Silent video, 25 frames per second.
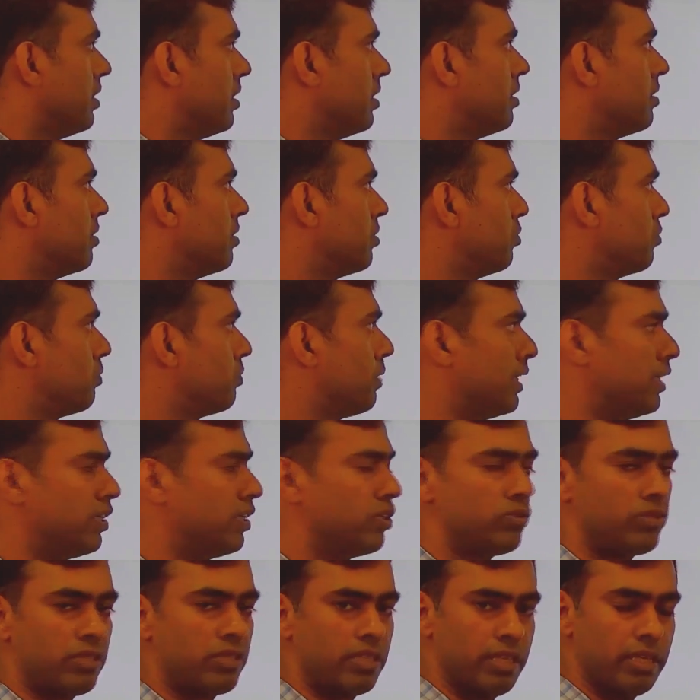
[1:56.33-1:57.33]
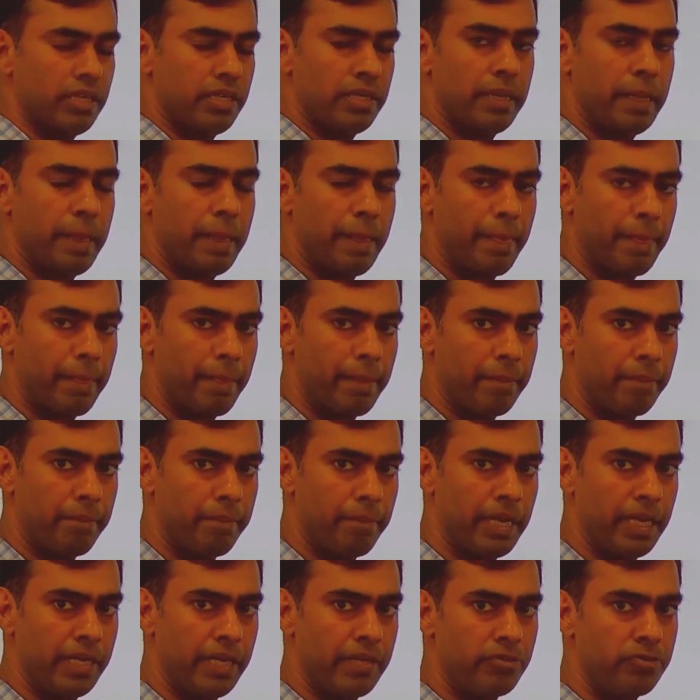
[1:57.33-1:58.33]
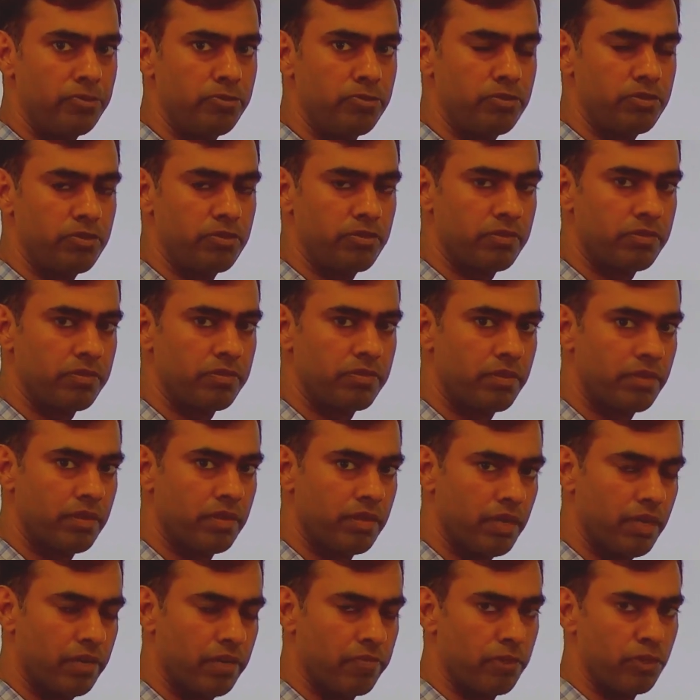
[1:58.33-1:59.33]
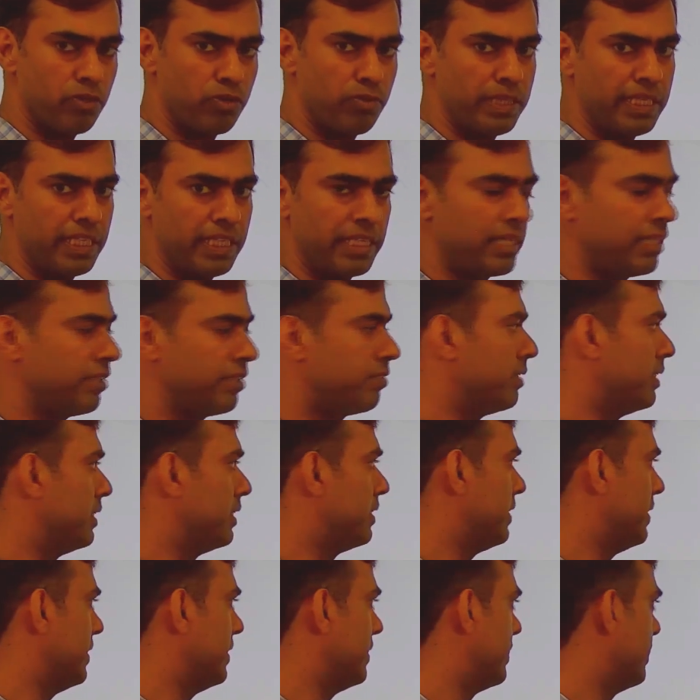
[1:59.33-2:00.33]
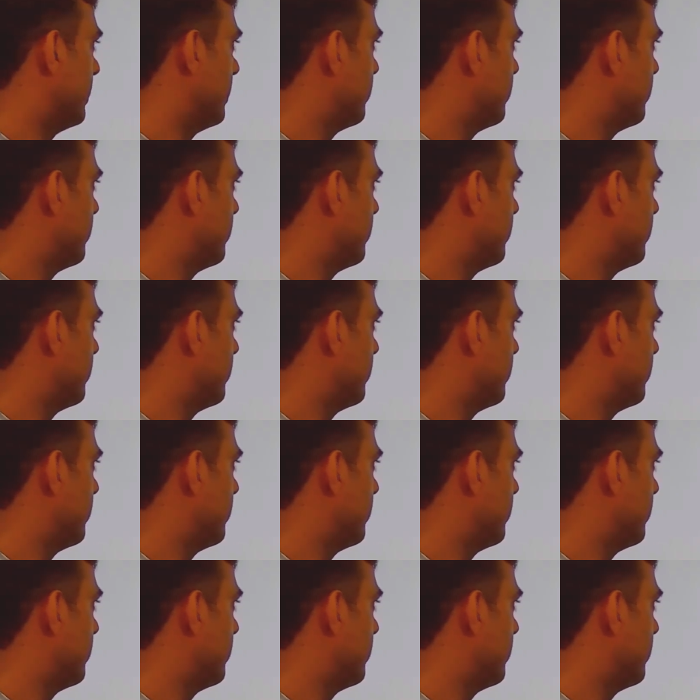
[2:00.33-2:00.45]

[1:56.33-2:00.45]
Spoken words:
to find out values of a numerical differentiation.